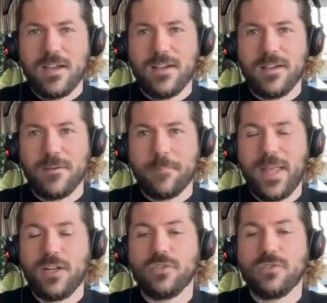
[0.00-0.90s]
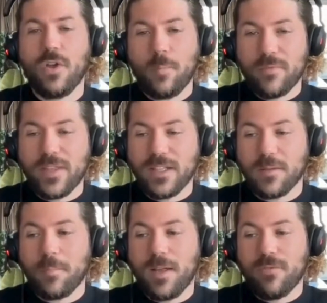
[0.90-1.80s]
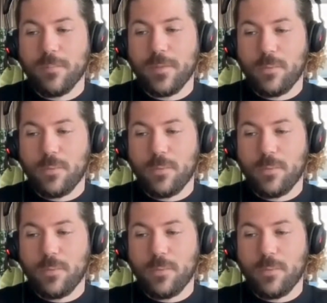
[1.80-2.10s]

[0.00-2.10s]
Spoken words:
And on top of that, the platform